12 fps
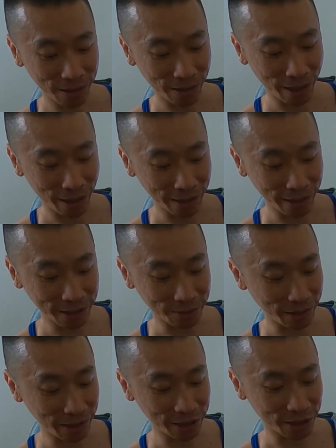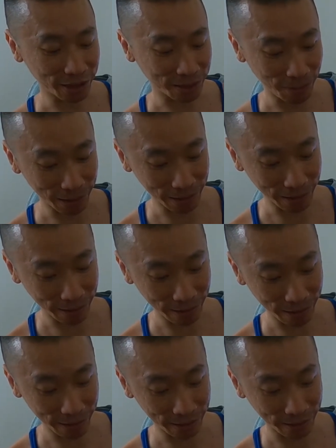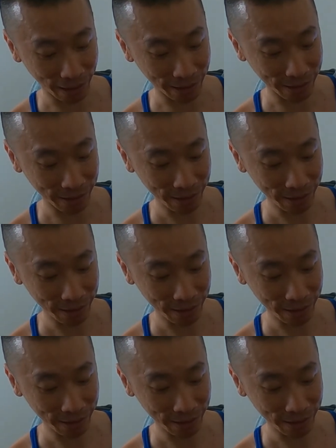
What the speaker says: And this one is just basically, it looks like